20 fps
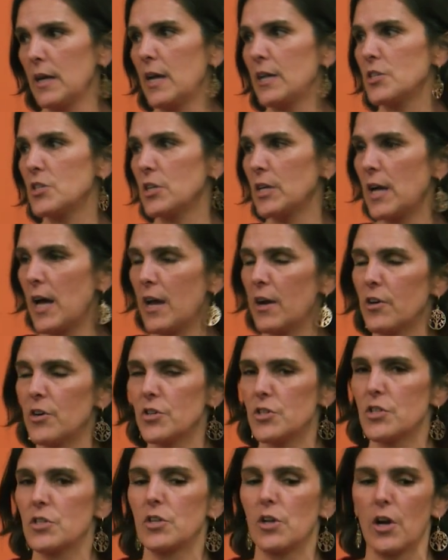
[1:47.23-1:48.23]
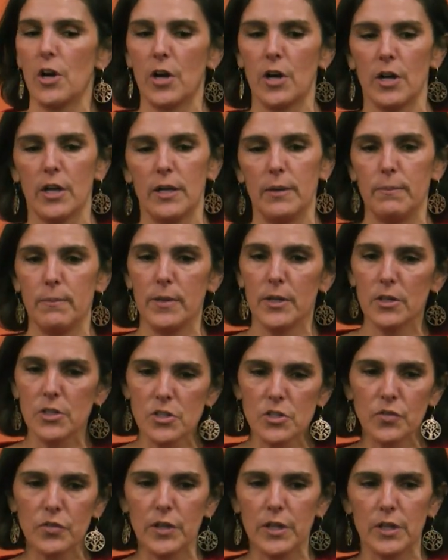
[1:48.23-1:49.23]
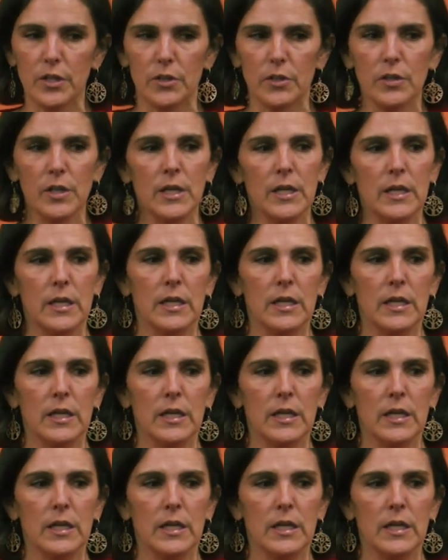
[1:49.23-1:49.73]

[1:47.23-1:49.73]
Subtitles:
actually got her start in Milledgeville